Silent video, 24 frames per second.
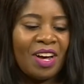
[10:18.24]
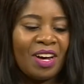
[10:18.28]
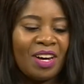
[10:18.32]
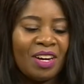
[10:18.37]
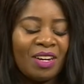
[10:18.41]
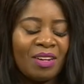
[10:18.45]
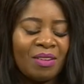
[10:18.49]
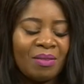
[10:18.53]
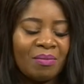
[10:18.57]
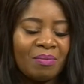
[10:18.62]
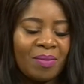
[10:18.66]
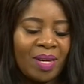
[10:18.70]

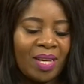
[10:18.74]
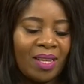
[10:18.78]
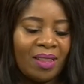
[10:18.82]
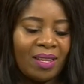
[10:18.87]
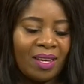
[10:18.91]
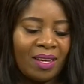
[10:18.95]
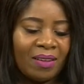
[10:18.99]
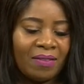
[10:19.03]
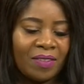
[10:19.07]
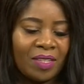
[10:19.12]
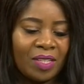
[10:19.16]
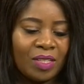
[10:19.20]
um, my
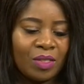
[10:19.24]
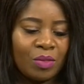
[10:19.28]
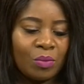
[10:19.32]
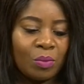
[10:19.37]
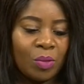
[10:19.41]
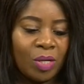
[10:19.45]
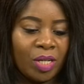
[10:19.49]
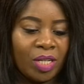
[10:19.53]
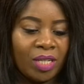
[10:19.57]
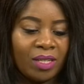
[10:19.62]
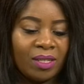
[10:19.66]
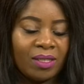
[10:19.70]
life is
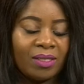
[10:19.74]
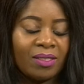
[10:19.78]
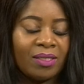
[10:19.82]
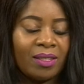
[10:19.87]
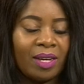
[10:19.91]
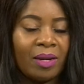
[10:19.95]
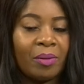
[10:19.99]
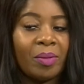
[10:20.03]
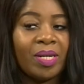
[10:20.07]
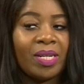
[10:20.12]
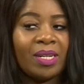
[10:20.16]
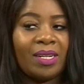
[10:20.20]
work. So
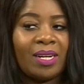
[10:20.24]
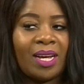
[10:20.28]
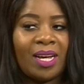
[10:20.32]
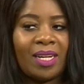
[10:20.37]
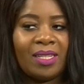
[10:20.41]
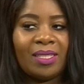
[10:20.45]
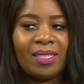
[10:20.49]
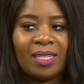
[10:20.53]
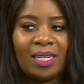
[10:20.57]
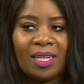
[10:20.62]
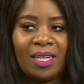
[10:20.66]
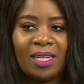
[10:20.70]
I work in
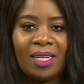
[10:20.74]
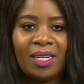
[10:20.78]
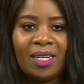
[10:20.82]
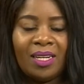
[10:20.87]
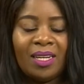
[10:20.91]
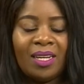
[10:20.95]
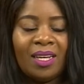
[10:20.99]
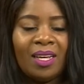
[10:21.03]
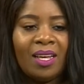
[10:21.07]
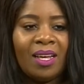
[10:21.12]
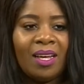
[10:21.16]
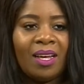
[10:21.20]
IT
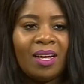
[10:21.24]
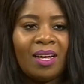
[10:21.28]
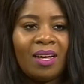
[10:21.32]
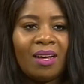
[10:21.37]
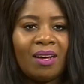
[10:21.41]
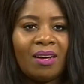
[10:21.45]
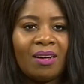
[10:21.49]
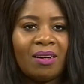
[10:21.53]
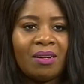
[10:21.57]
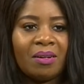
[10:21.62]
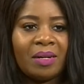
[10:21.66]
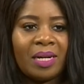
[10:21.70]

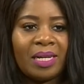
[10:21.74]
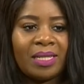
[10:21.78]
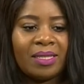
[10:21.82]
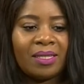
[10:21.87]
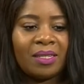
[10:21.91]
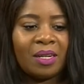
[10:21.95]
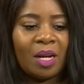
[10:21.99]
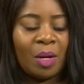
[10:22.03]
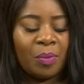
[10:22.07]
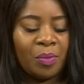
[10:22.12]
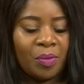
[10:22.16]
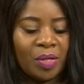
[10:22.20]
uh, as an
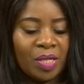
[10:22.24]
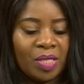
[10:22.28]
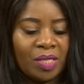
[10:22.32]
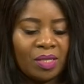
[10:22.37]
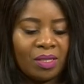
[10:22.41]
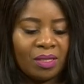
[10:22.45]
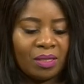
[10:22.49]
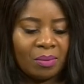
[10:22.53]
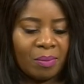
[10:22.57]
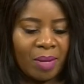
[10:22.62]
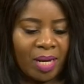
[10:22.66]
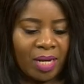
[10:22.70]

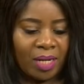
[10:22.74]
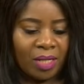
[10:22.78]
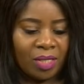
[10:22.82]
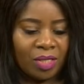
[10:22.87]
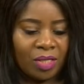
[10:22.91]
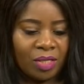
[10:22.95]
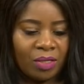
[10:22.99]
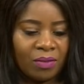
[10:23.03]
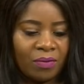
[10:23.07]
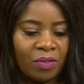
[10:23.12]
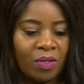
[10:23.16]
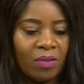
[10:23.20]
operations
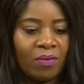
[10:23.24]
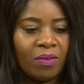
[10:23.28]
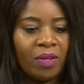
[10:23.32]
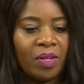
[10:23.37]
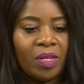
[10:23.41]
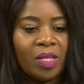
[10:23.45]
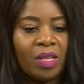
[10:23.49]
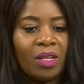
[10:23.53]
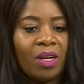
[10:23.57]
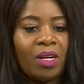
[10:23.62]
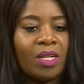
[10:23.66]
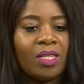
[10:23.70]
manager for a
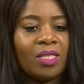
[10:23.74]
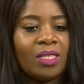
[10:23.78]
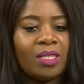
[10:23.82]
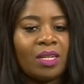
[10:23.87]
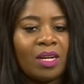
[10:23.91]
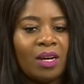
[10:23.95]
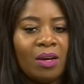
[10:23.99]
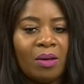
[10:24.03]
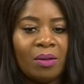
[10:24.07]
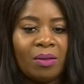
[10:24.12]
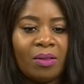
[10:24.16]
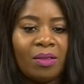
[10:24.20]
very large
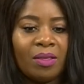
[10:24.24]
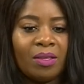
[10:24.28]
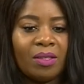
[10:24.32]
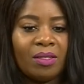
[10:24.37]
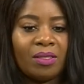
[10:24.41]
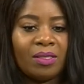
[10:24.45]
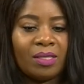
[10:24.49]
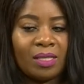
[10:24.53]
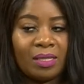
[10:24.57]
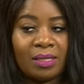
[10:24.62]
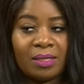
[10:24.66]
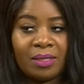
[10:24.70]
health
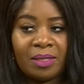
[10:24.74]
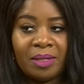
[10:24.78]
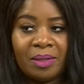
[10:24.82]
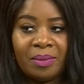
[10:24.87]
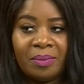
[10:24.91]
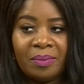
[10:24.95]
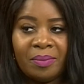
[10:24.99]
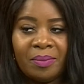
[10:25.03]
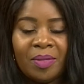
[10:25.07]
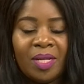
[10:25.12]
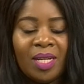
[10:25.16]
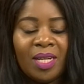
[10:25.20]
system.
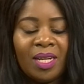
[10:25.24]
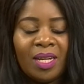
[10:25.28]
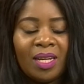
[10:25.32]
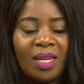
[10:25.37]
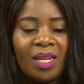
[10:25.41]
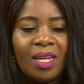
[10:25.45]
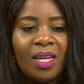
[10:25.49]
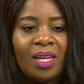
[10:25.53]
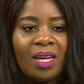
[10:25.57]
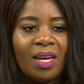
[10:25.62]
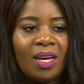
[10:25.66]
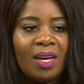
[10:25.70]

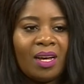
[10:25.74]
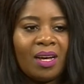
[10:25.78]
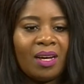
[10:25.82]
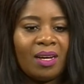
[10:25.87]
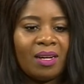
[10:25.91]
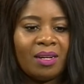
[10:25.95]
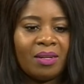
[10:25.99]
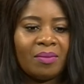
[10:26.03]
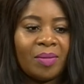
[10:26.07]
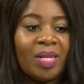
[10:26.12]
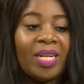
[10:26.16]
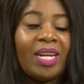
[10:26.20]

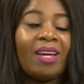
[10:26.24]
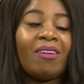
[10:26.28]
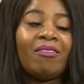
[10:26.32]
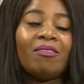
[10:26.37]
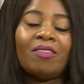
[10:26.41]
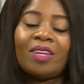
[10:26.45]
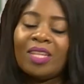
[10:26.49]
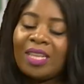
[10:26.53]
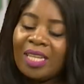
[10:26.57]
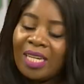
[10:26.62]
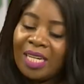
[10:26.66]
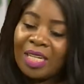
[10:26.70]
Um, and I
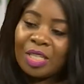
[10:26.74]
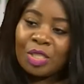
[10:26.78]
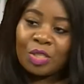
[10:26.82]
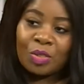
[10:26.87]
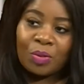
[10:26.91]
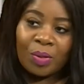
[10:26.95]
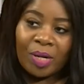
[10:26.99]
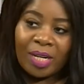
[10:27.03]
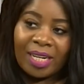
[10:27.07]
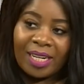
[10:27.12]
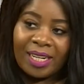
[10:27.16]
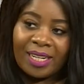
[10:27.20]
really
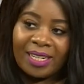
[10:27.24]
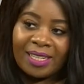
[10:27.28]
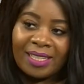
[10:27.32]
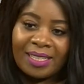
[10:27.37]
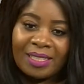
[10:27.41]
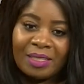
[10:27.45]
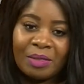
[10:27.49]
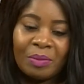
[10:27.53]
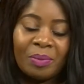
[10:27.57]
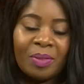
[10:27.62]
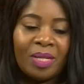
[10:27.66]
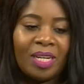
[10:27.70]
enjoy it,
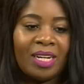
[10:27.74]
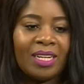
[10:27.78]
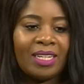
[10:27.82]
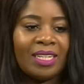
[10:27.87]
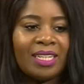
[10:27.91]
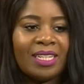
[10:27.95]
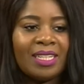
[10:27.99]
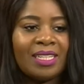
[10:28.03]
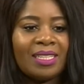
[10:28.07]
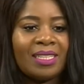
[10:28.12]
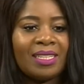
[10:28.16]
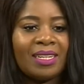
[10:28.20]
to be
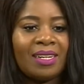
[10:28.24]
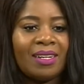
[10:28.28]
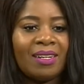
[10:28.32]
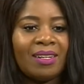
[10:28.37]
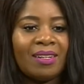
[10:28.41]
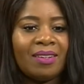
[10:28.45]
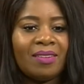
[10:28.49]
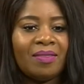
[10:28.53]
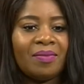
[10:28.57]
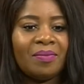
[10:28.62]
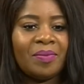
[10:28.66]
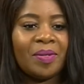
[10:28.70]
honest. Uh,
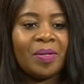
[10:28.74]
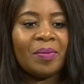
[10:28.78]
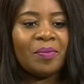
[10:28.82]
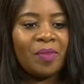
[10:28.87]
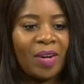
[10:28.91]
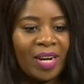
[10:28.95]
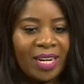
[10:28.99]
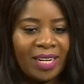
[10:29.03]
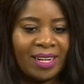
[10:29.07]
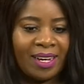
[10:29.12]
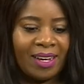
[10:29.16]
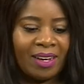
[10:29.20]
but
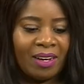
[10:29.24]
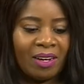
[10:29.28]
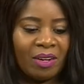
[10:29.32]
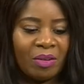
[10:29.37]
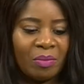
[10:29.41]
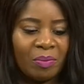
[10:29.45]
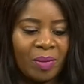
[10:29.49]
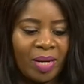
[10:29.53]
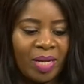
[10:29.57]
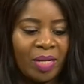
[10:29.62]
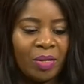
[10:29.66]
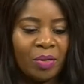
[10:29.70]
right now,
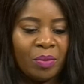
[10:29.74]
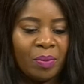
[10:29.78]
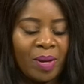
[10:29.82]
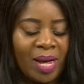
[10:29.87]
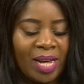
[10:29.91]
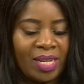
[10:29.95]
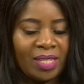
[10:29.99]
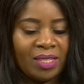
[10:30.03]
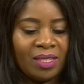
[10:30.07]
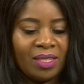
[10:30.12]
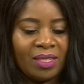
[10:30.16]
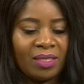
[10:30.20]
my new
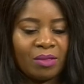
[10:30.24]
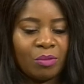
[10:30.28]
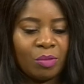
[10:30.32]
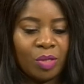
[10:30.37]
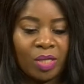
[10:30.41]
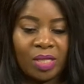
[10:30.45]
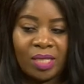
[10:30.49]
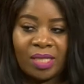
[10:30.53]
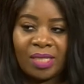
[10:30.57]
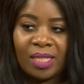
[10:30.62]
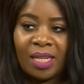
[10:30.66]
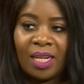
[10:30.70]
passion is
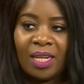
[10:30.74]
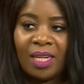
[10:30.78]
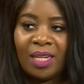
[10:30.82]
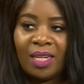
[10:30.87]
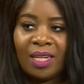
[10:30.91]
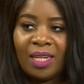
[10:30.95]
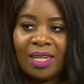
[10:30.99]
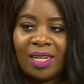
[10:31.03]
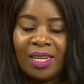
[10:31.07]
real estate.